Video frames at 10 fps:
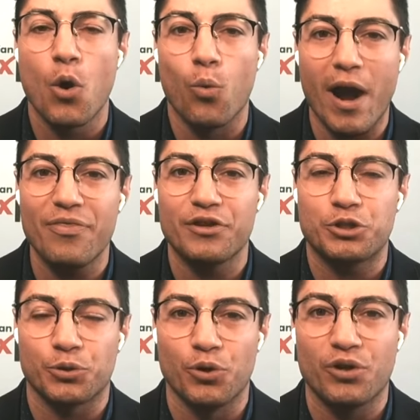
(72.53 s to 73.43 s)
when the
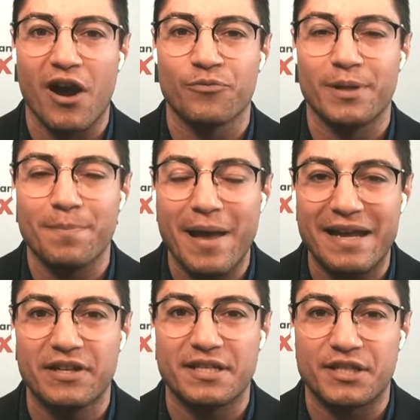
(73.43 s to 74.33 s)
Trudeau government
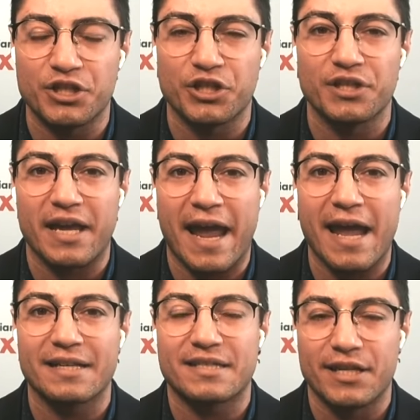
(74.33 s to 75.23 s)
made the decision to
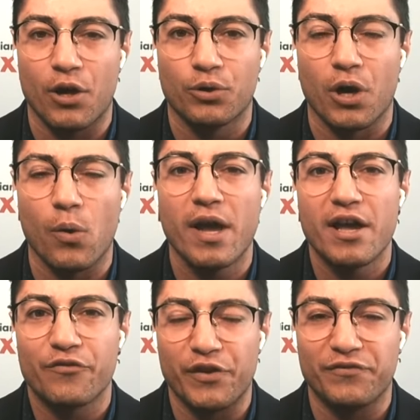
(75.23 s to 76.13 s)
hand Stelco
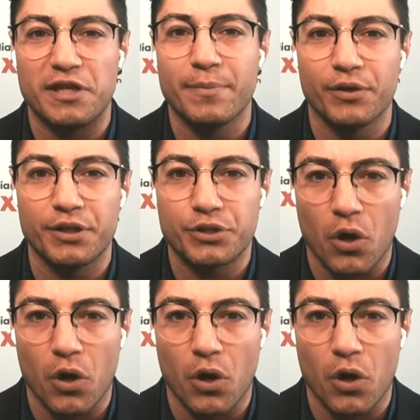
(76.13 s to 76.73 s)
$50 million.